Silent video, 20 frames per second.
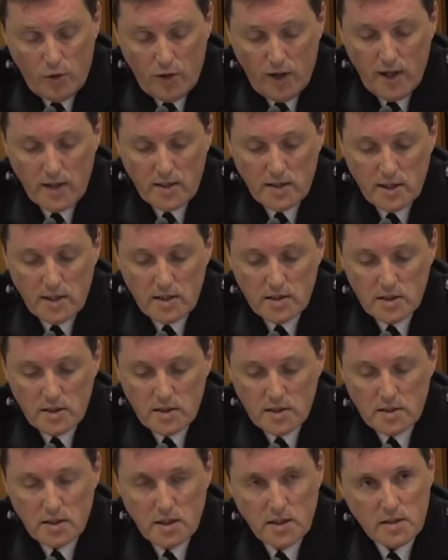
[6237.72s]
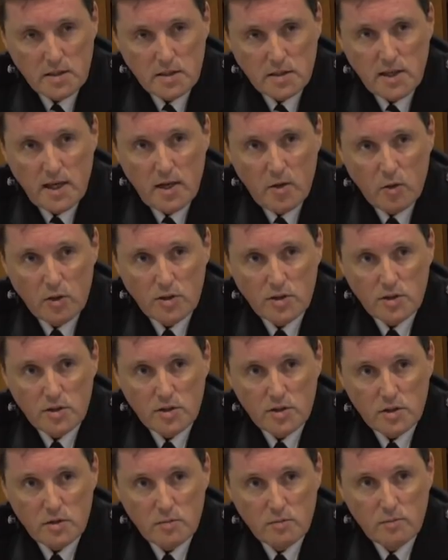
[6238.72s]
the head desk, there's a tannoy
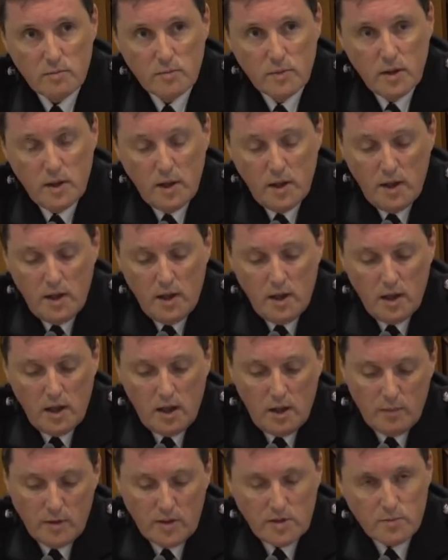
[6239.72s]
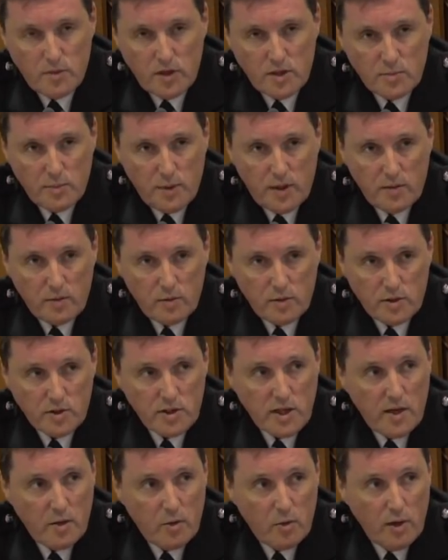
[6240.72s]
system. There's a press button on the
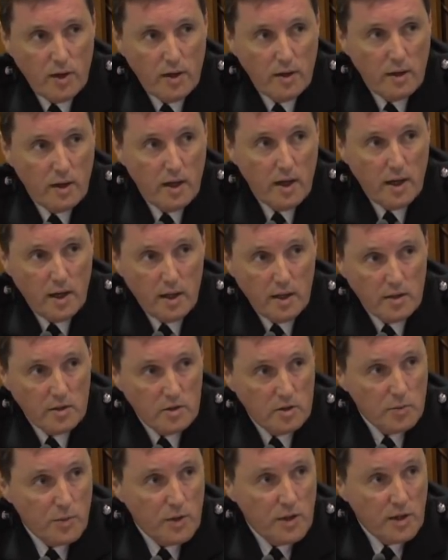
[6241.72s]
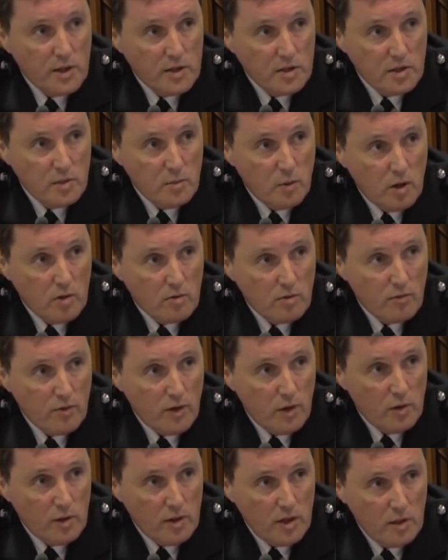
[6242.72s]
tannoy, and you speak into the
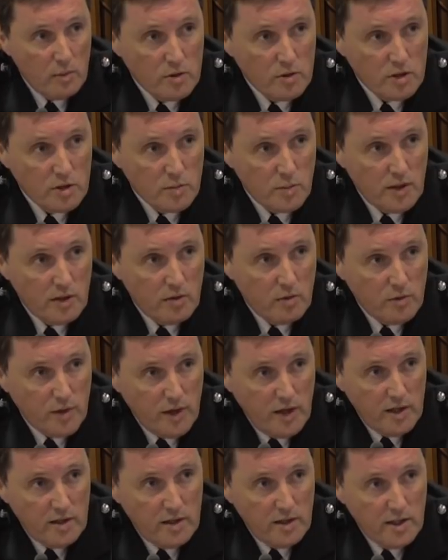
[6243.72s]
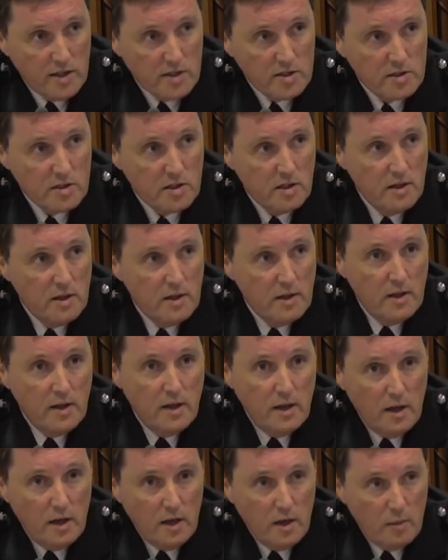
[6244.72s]
microphone, and there a speaker on the head desk.
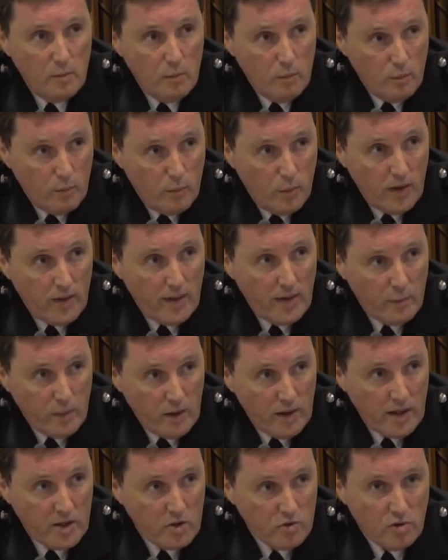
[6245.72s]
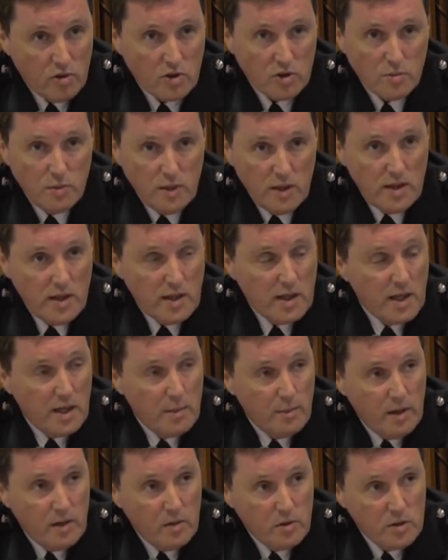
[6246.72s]
When they transmitted, it
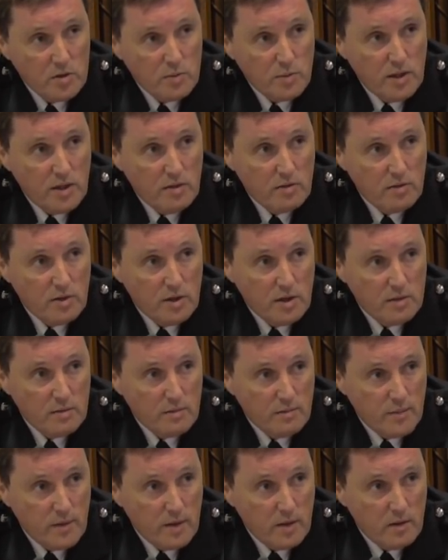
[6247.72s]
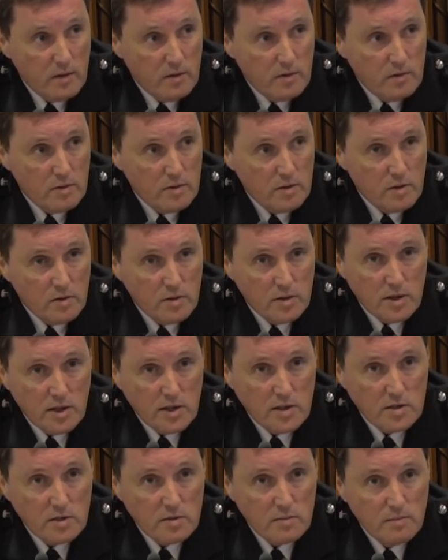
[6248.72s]
came out on the speaker on the desk.